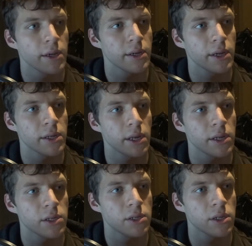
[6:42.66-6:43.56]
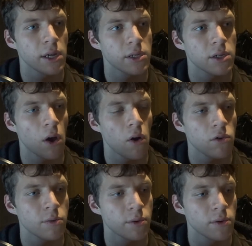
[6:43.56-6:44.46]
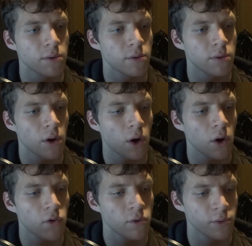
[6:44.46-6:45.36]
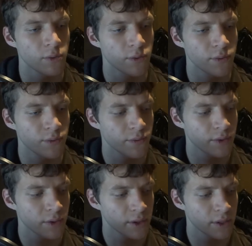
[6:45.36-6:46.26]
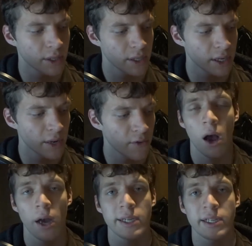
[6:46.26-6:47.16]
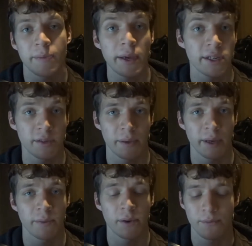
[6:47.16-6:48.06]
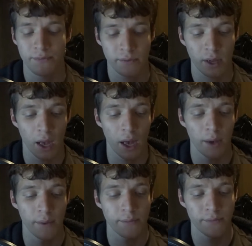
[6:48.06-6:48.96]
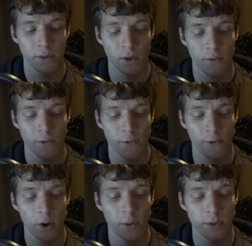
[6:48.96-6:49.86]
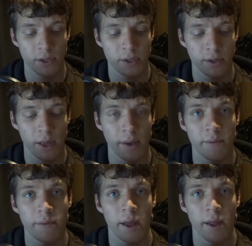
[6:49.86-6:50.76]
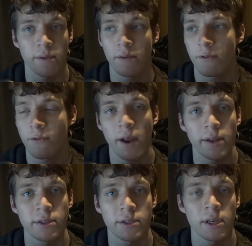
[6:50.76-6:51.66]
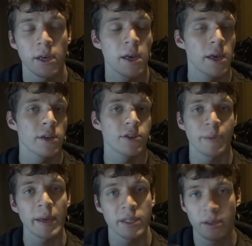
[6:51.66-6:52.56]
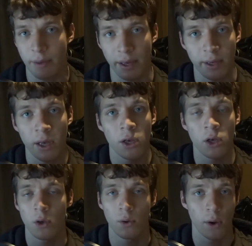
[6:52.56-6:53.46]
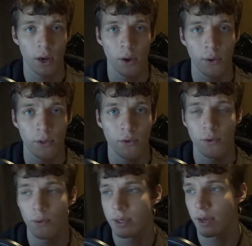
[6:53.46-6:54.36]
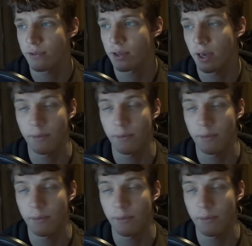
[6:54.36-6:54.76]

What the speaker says: It's a horrible, horrible thing to live with. I speak to people, followers, like, and friends speak to me who are going through a tough time.